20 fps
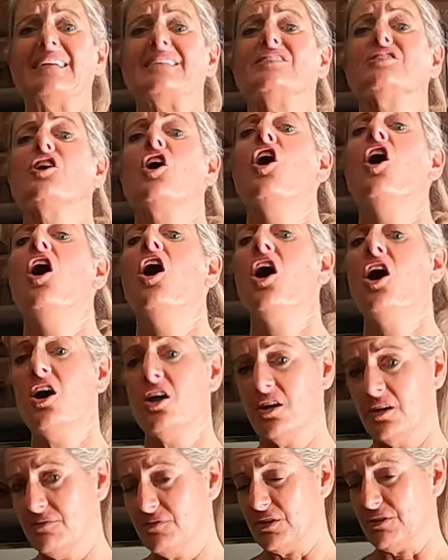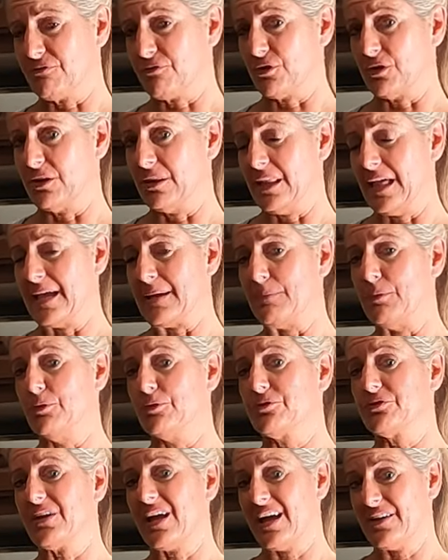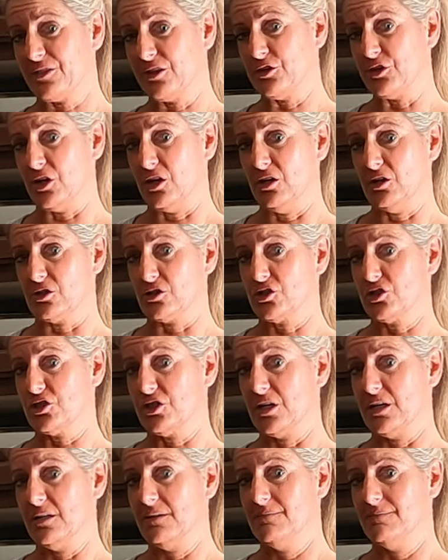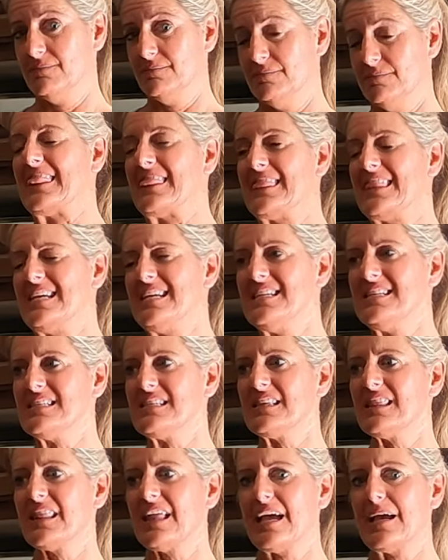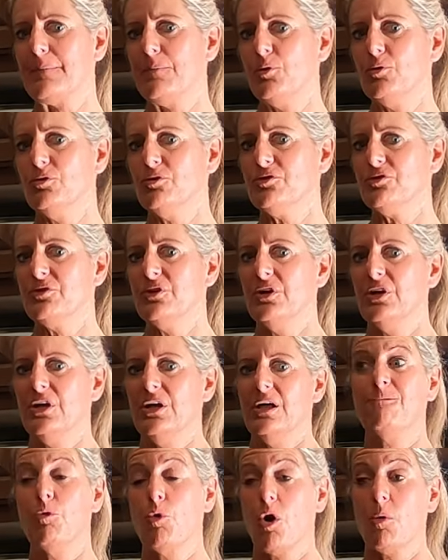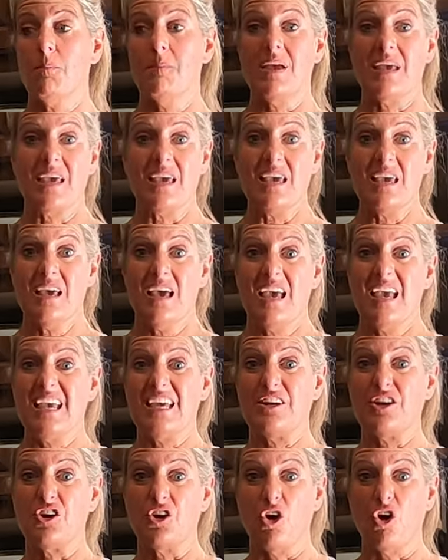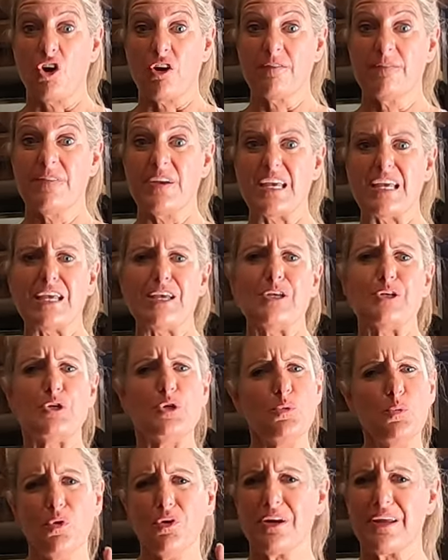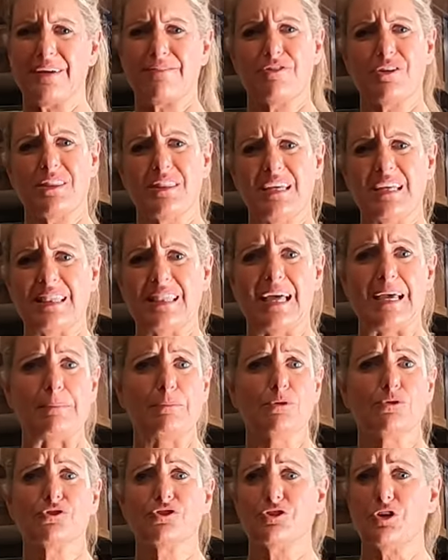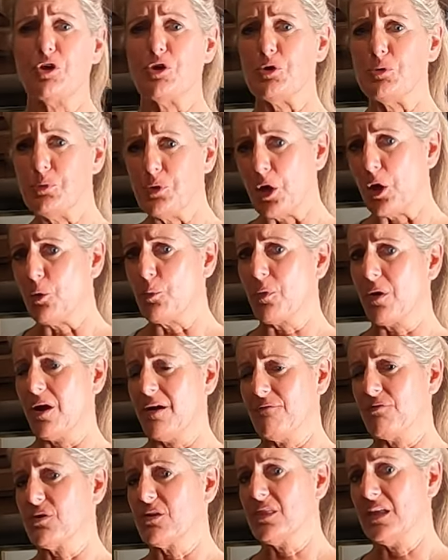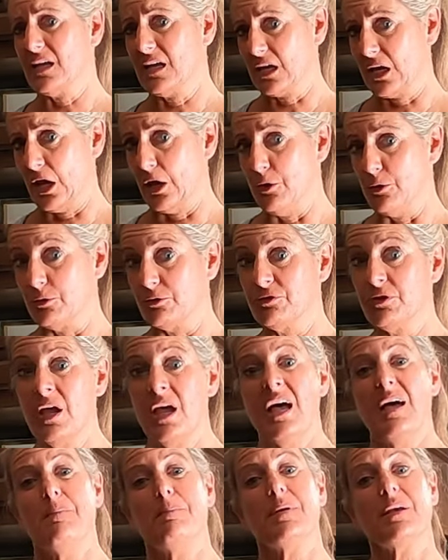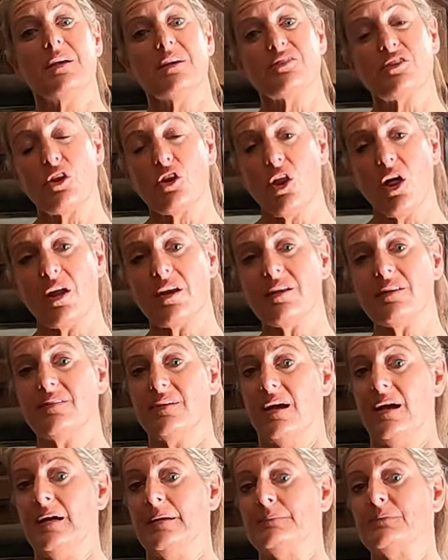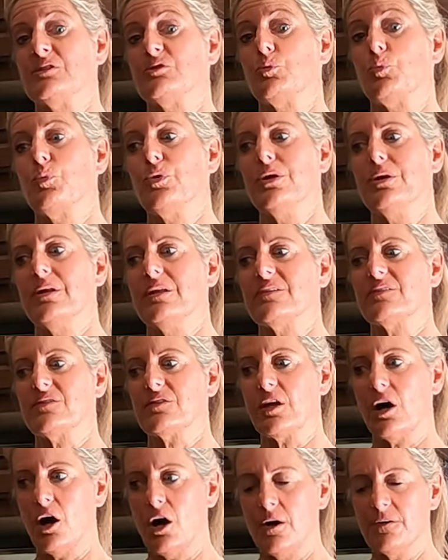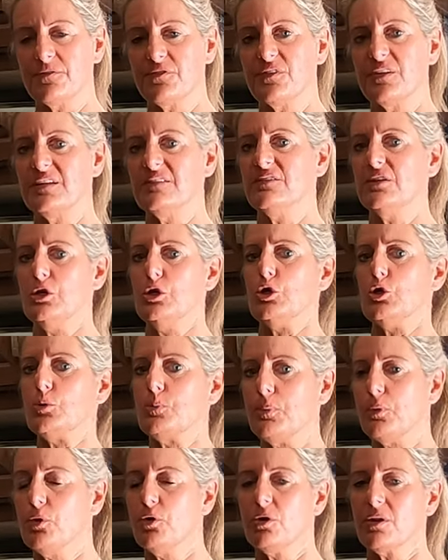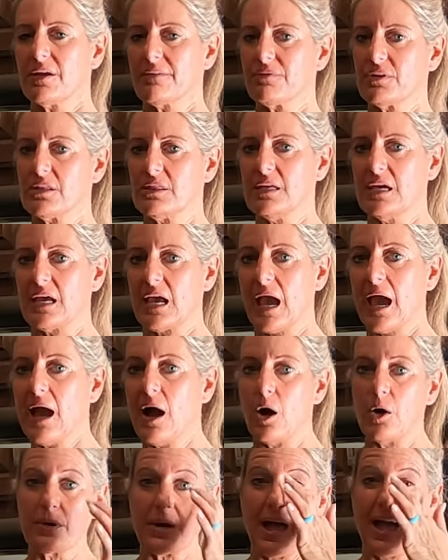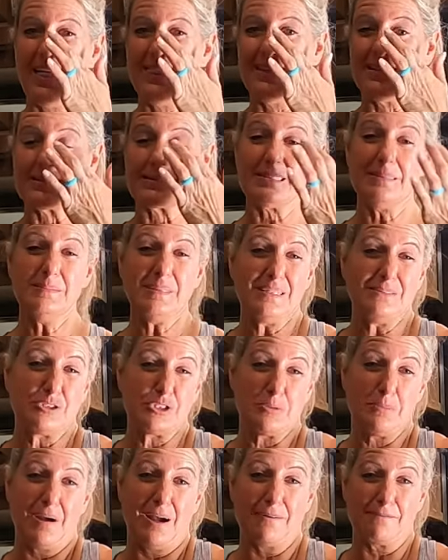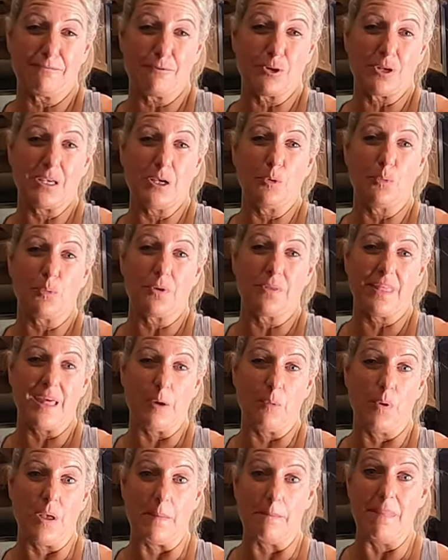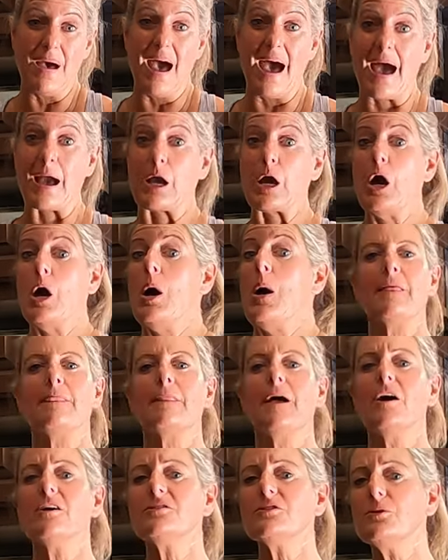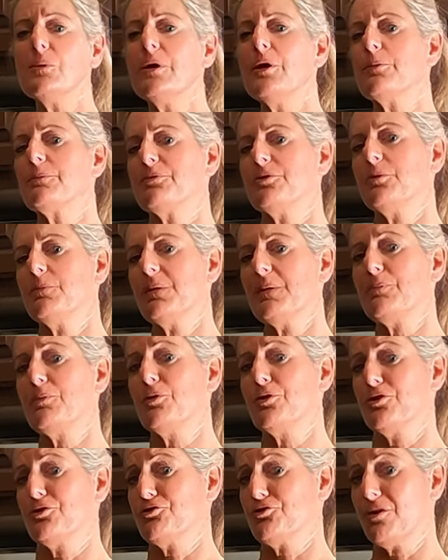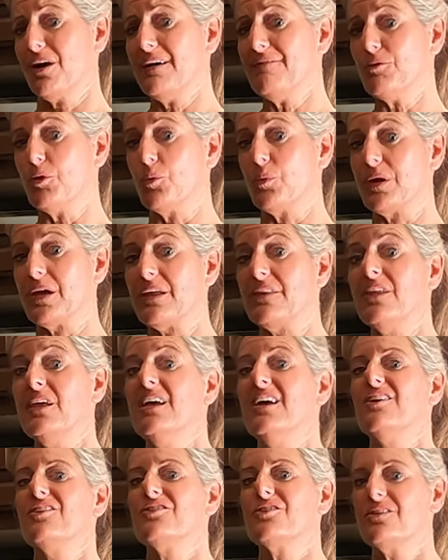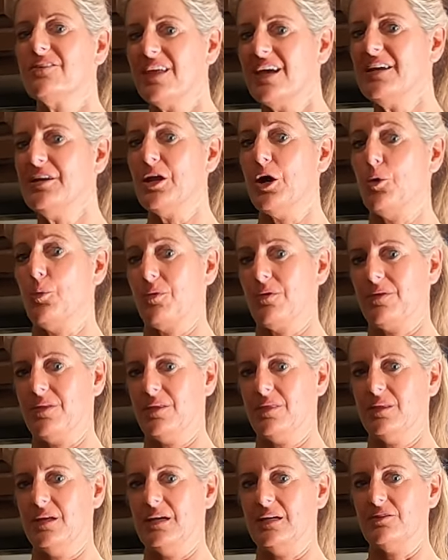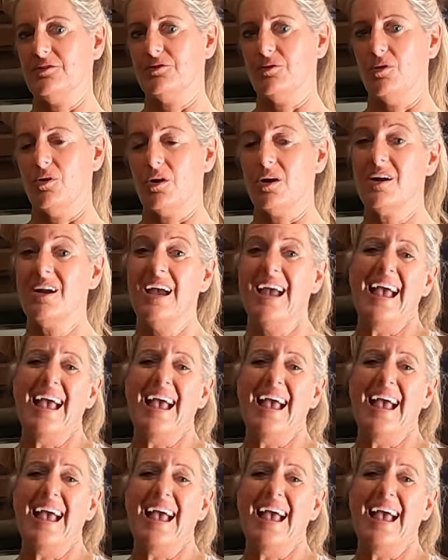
a ton of different labels at the Dollar Tree. These labels, for me, in an RV, you want everything labeled so you know where everything goes. Because a lot of times when it's the off season, you pull everything out and then sometimes you might forget where they went back. Also helps the people you travel with so they know where the things are.